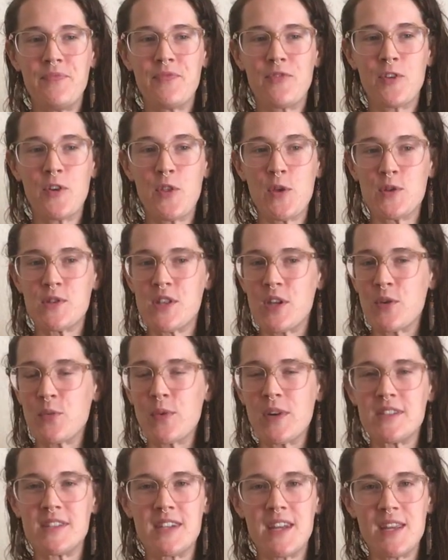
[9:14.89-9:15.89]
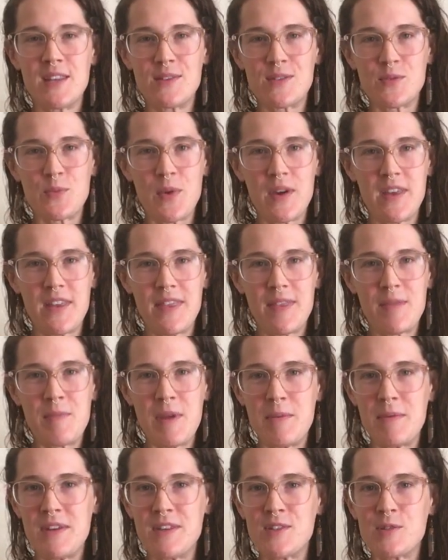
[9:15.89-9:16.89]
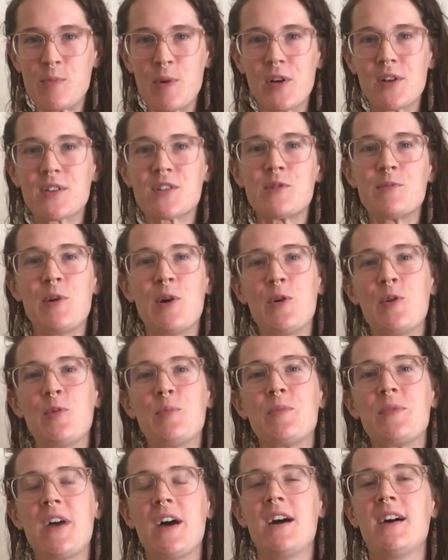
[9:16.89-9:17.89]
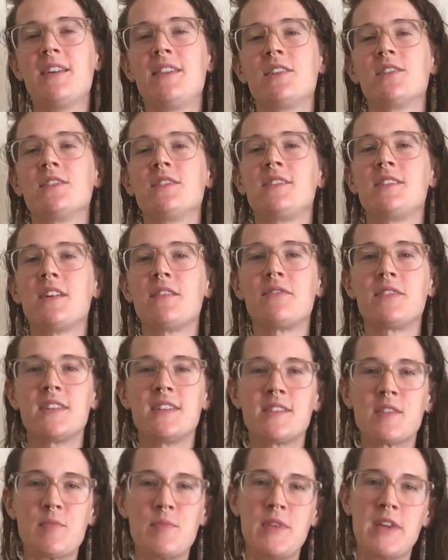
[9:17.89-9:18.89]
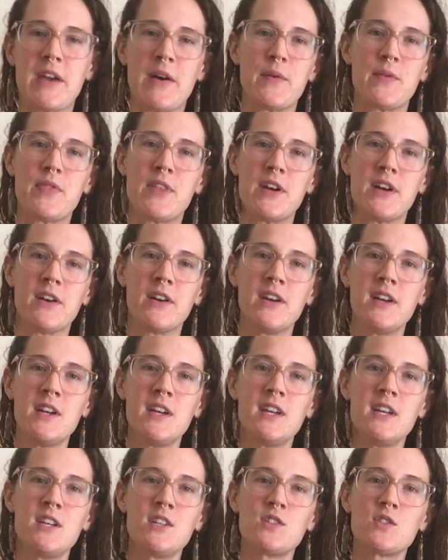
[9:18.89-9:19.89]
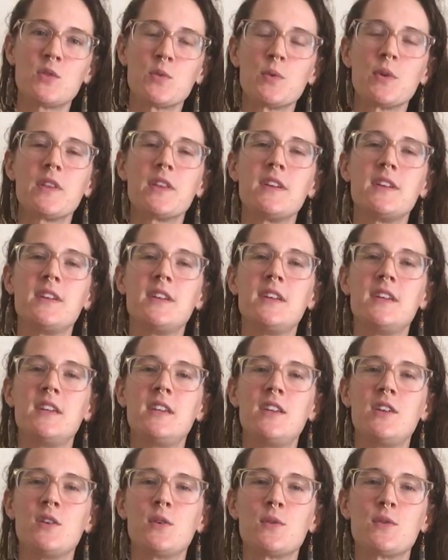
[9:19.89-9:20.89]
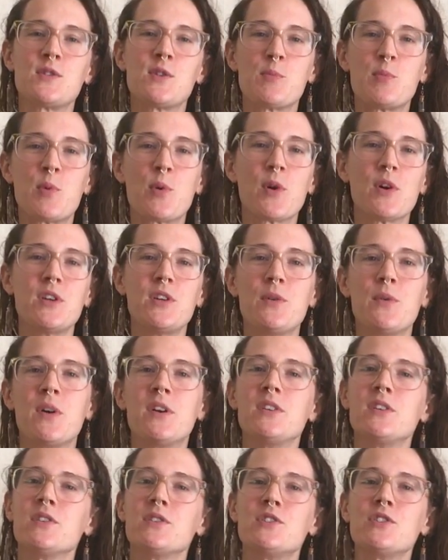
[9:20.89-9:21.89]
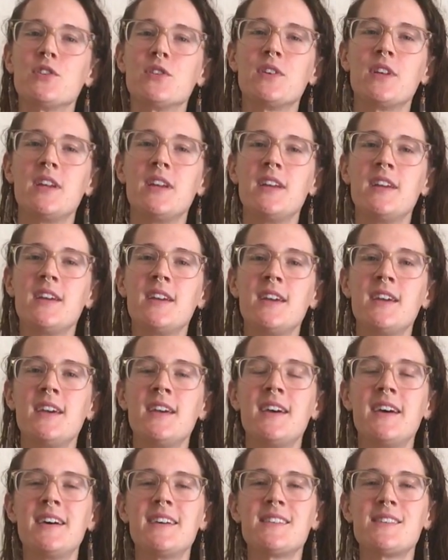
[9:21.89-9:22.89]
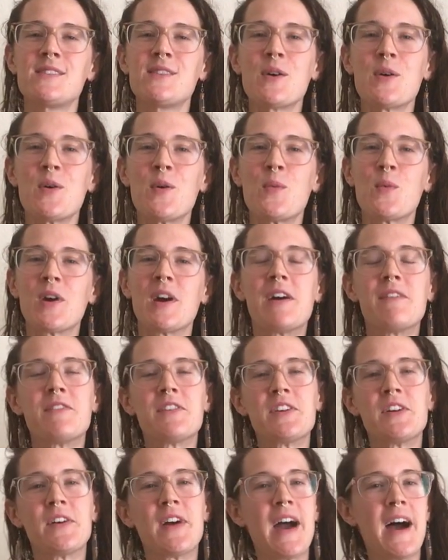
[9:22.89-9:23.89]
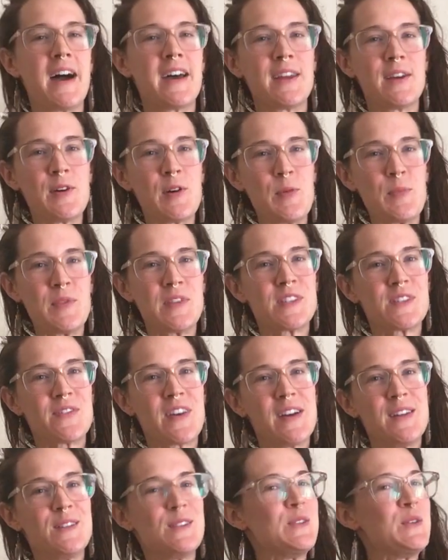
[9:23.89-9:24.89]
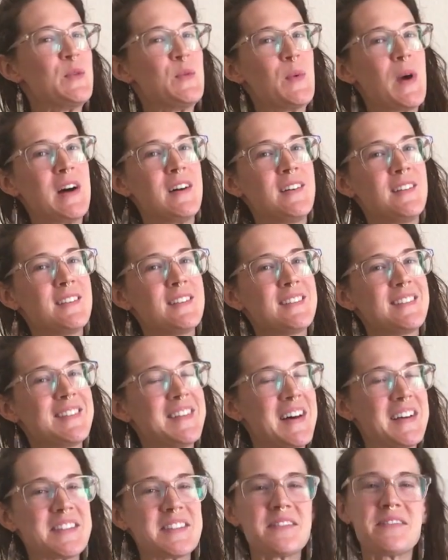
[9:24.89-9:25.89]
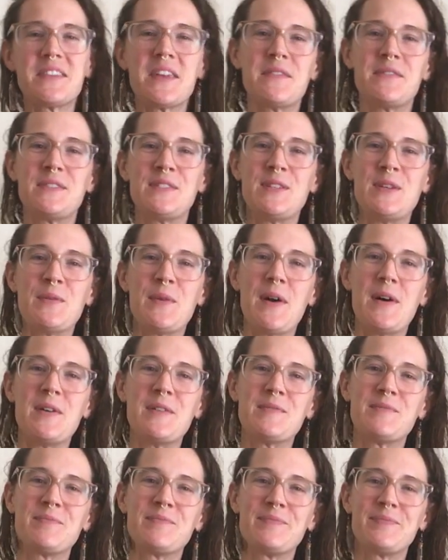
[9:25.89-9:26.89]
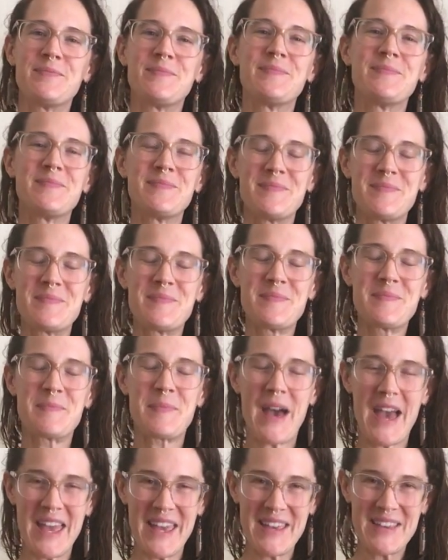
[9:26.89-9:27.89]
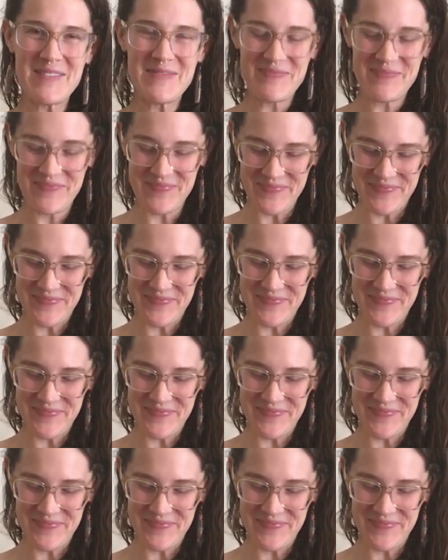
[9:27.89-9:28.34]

for those that it resonates with, maybe spark some hope that there is definitely something out there to really, you know, support you on your journey. So wherever you're at, I hope this finds you well. Lots of love to you all. Bye.